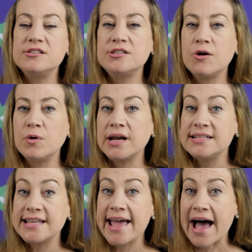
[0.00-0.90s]
So when I
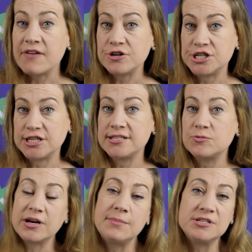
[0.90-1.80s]
say
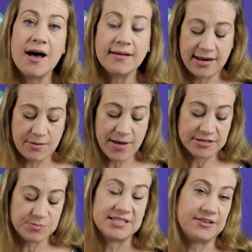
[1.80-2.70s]
averages, what I'm talking
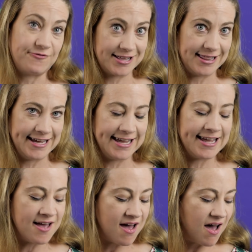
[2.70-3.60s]
about specifically